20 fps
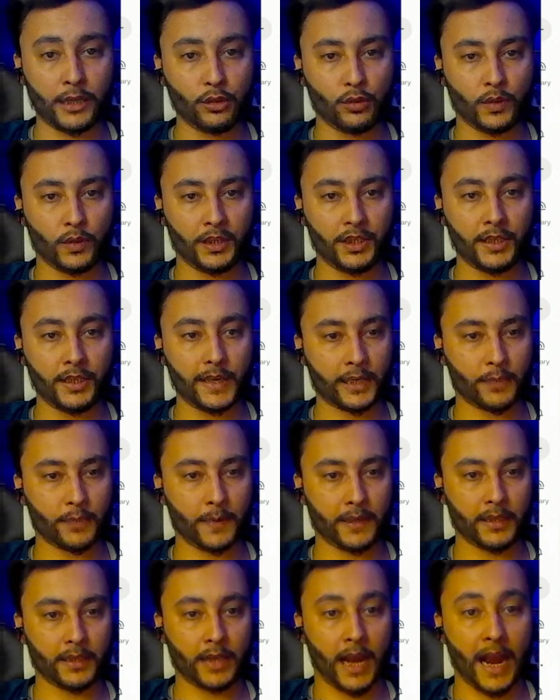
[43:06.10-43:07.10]
10 to 20 is
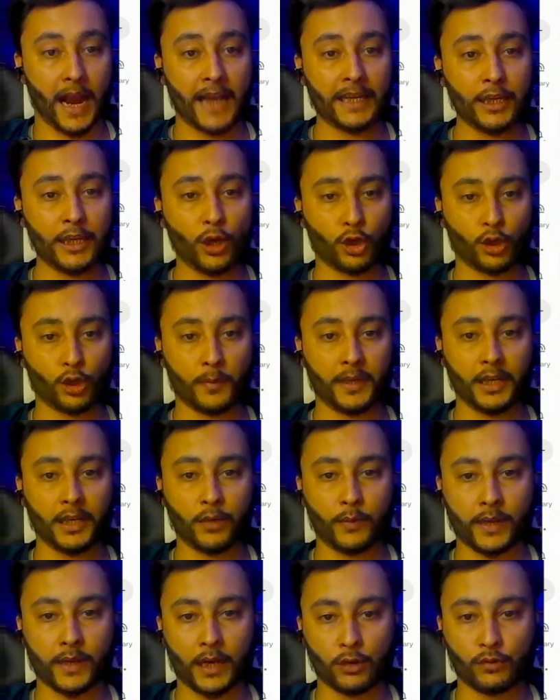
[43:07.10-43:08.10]
expected. Highly
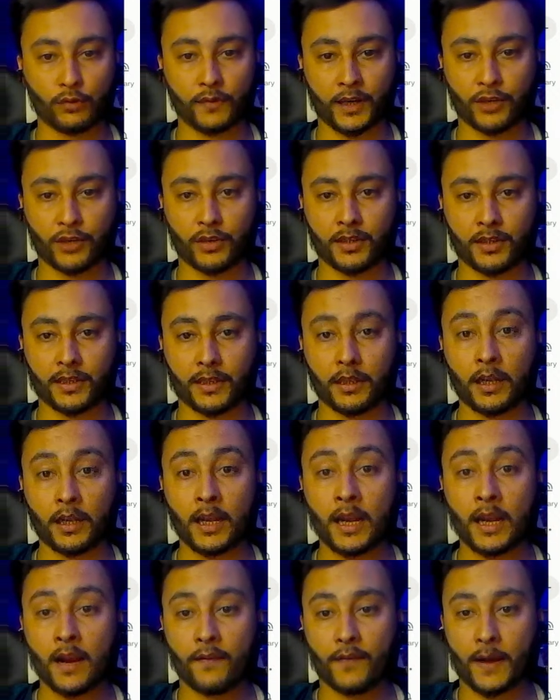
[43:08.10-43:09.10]
automated warehouse factories and
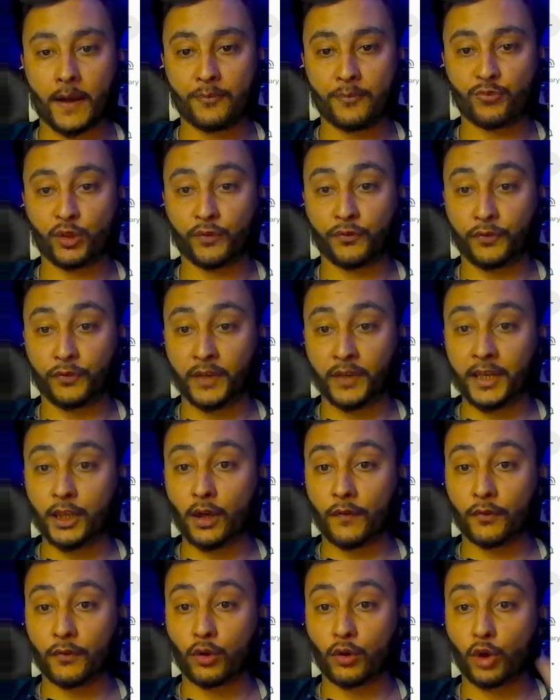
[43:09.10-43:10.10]
farms with
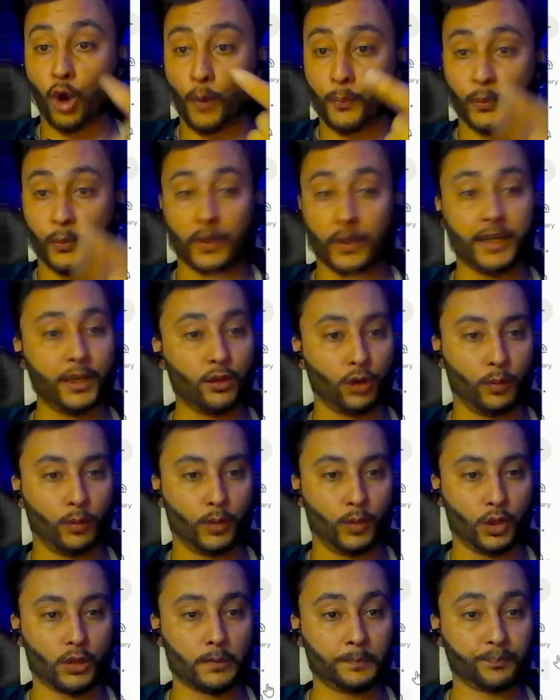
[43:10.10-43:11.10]
fleet of cooperating
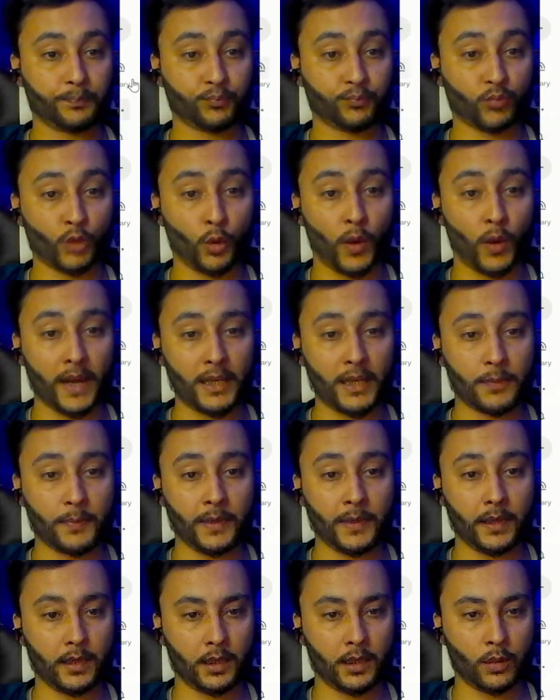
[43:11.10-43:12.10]
robots.
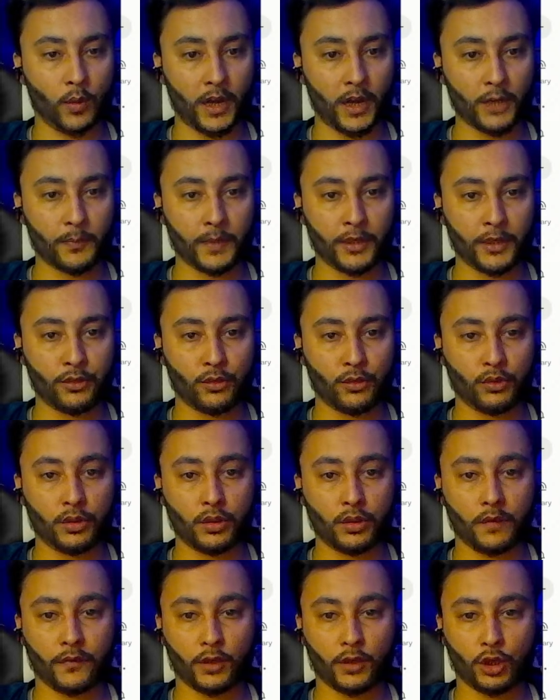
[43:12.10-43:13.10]
Widespread
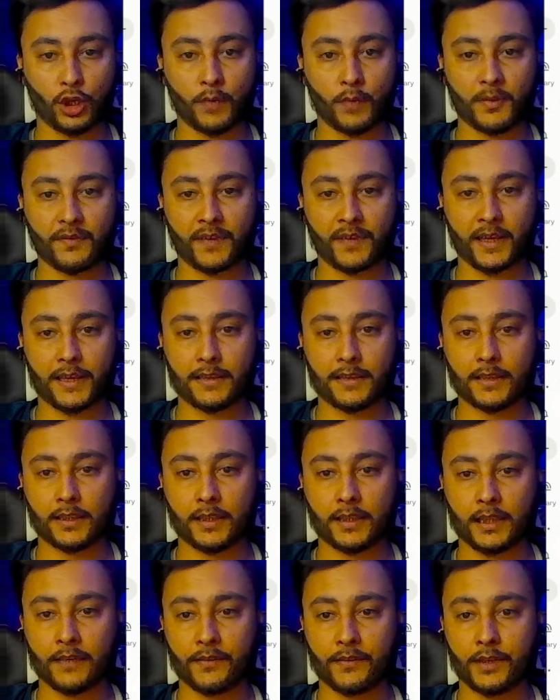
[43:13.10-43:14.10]
uses of autonomous vehicles and
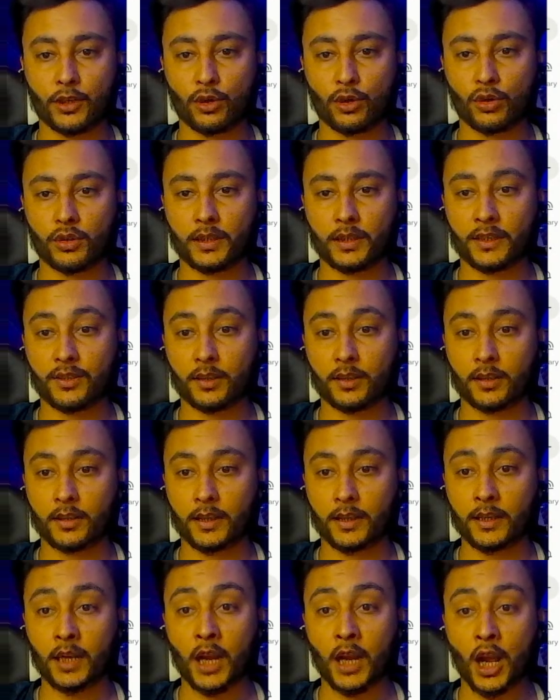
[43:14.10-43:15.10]
delivery drones in
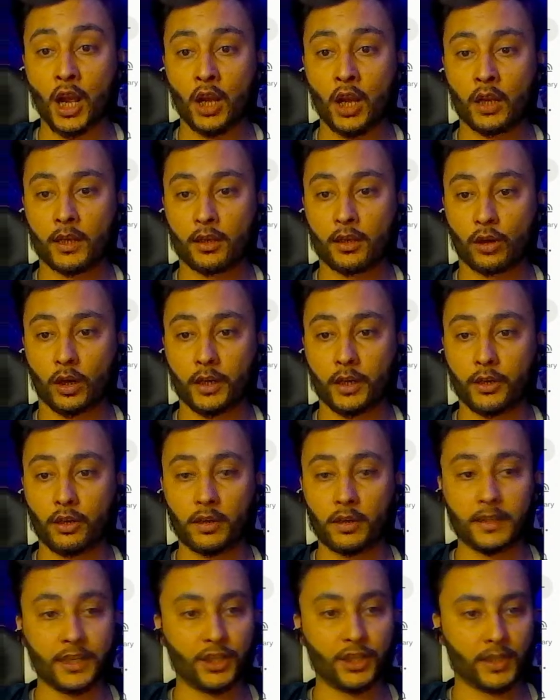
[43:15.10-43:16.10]
certain
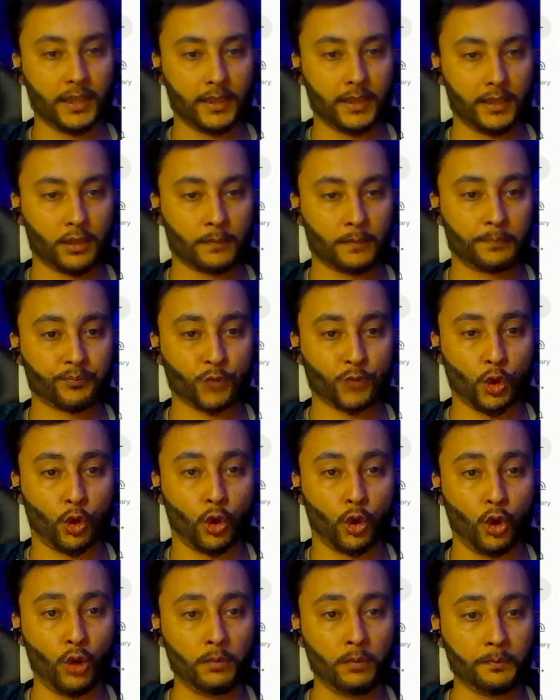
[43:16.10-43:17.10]
corridors and cities.
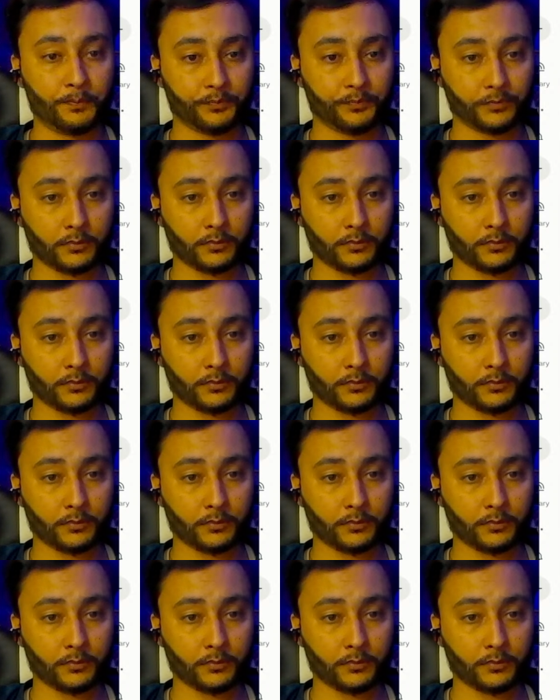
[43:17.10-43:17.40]
Home